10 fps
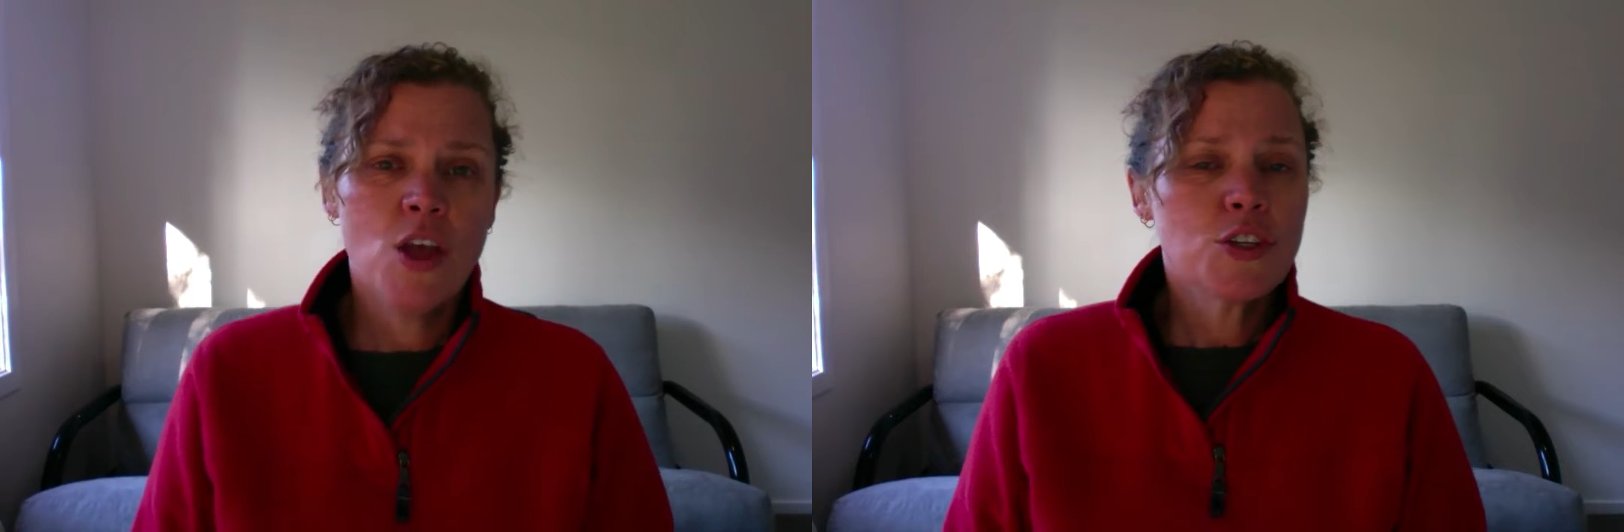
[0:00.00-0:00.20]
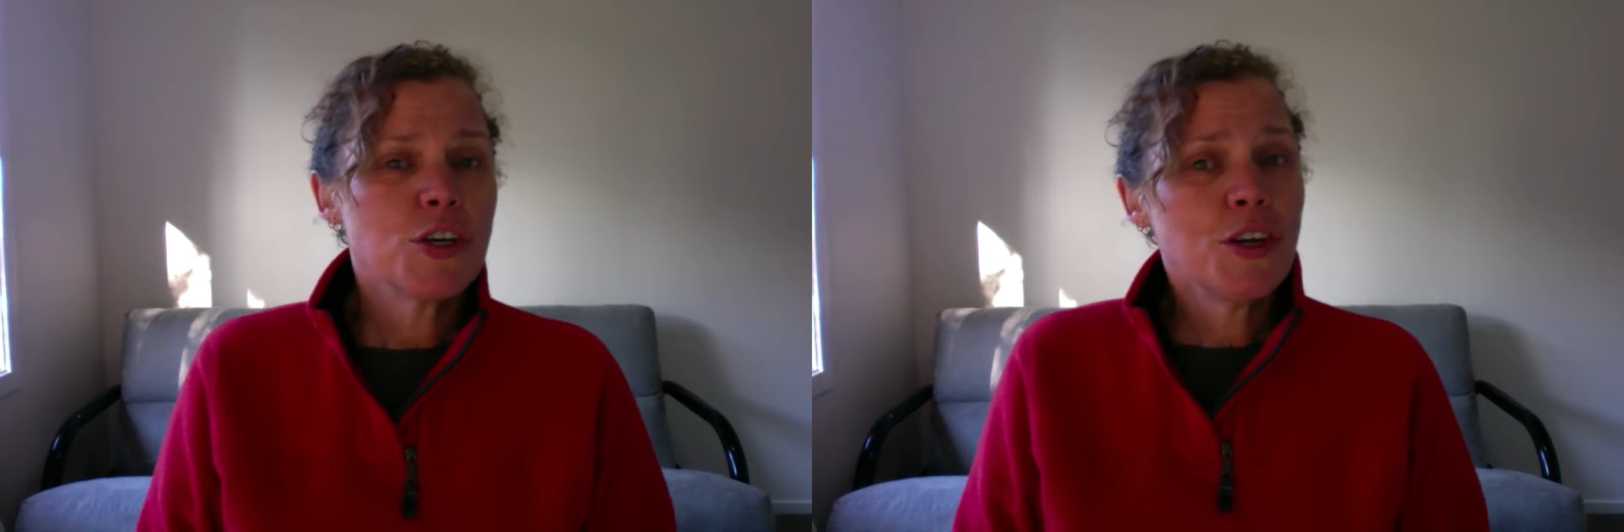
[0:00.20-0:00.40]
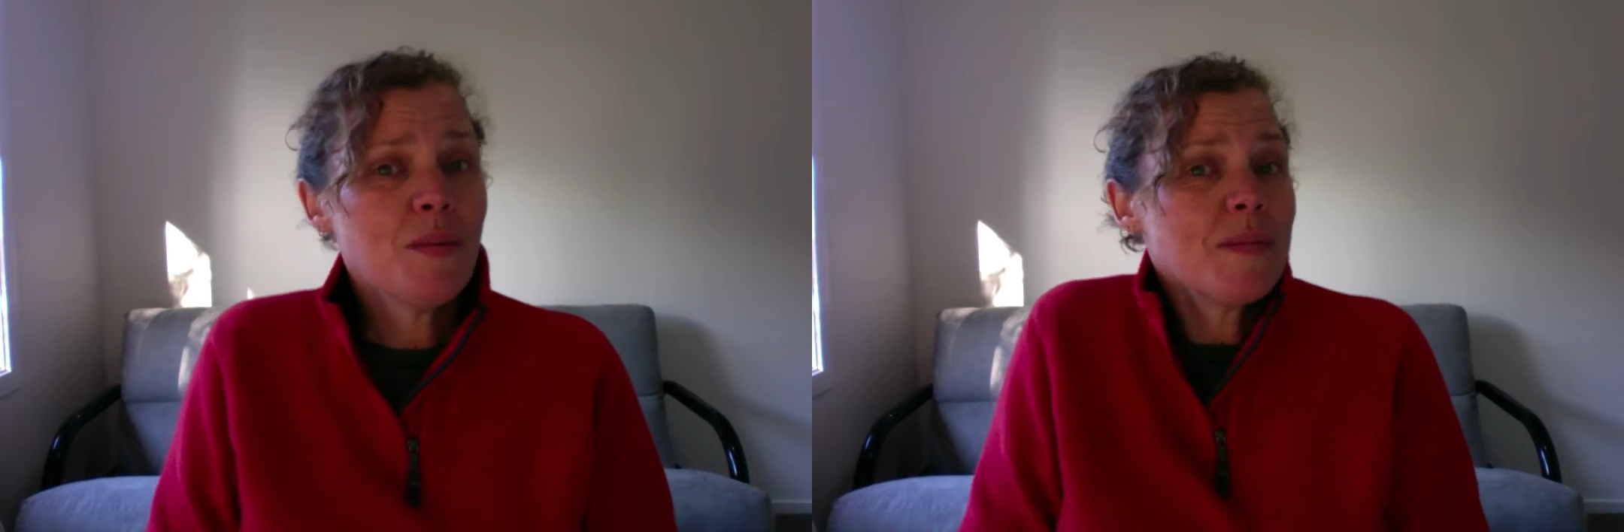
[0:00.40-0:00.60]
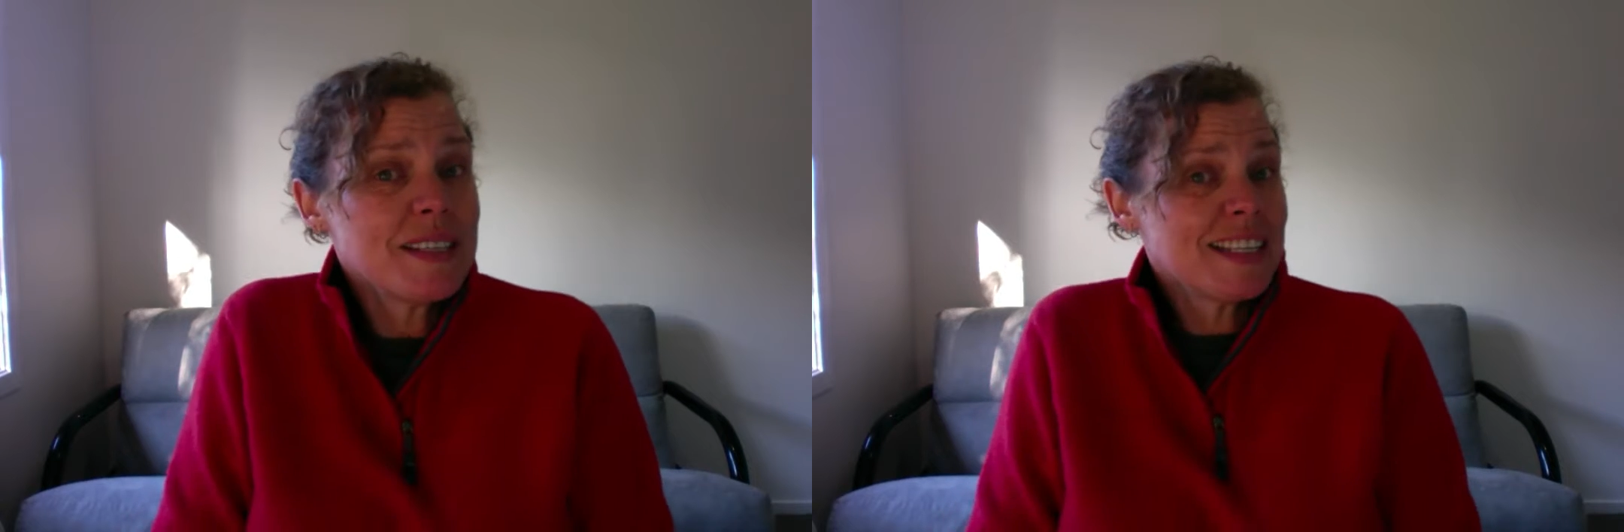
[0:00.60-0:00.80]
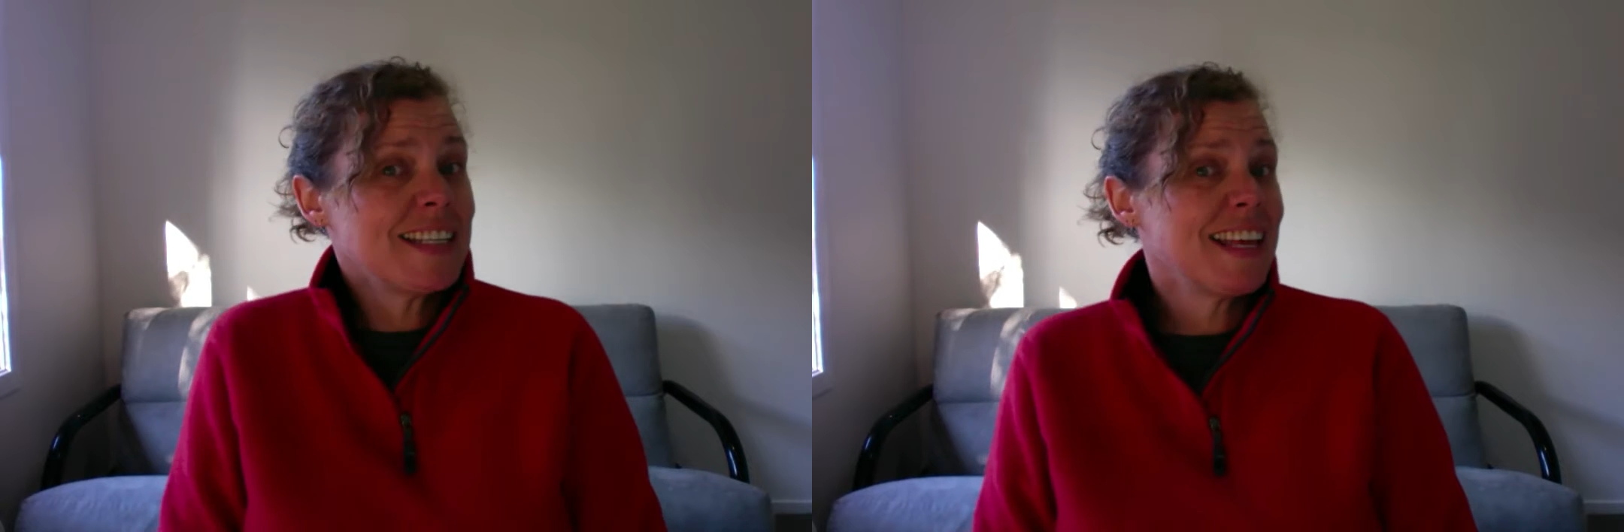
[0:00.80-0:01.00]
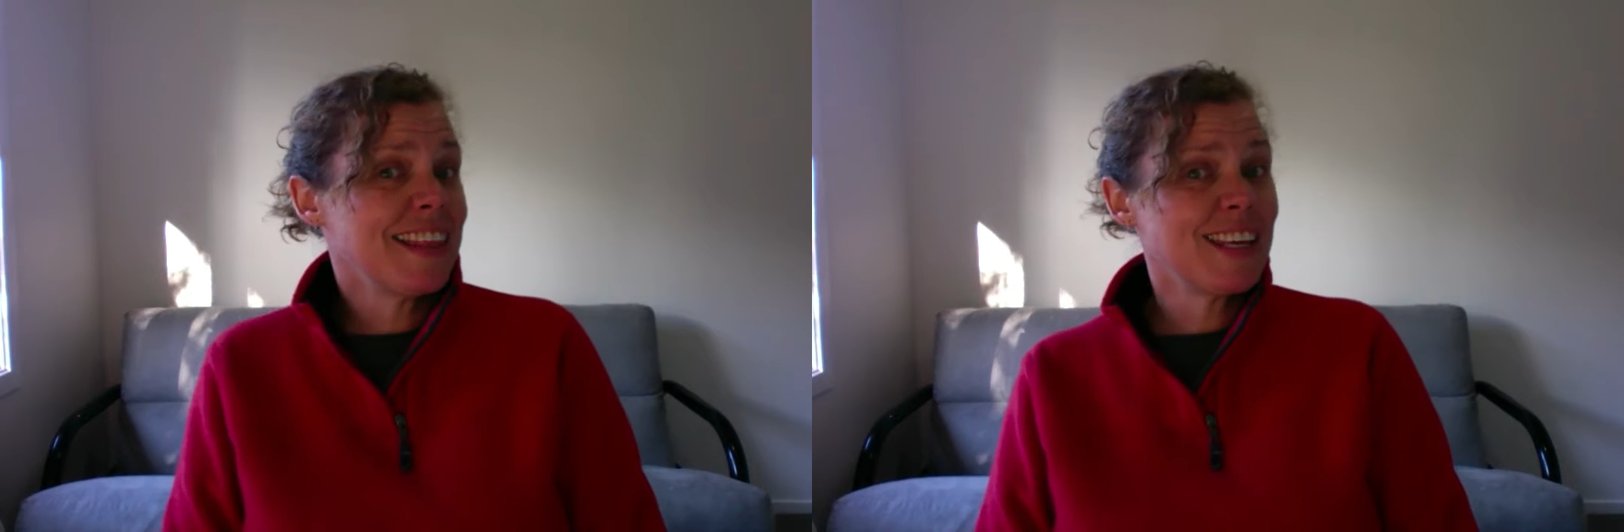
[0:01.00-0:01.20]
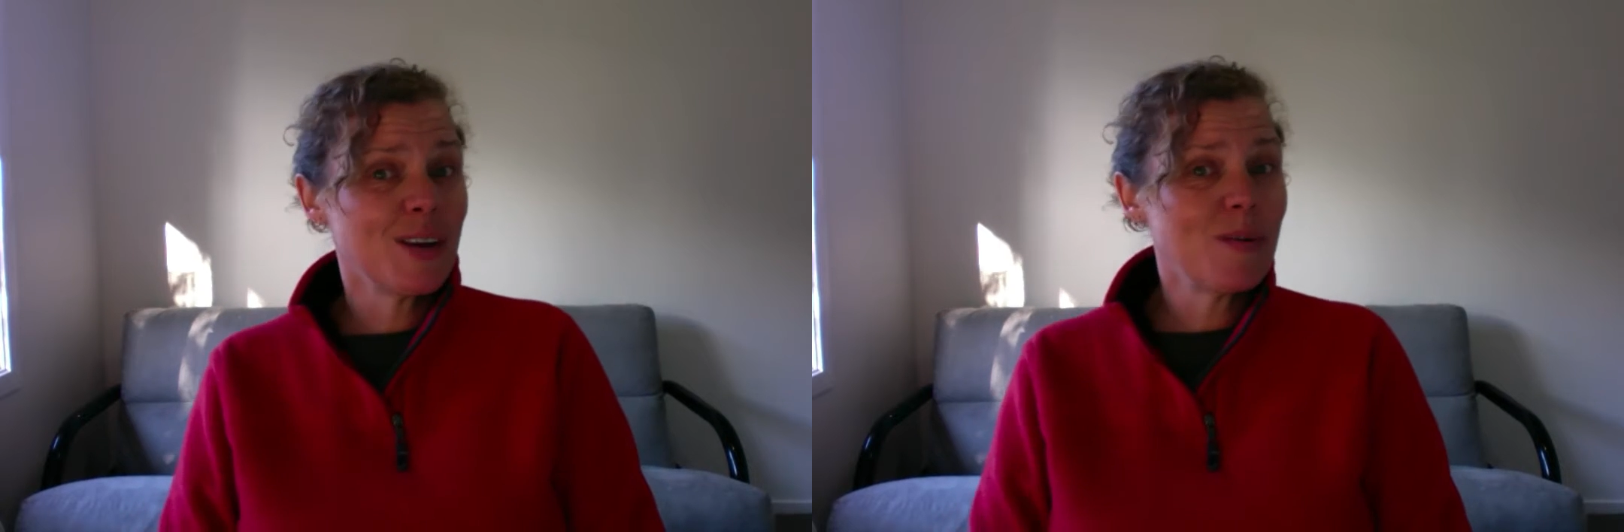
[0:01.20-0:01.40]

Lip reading: So you might be sitting there thinking,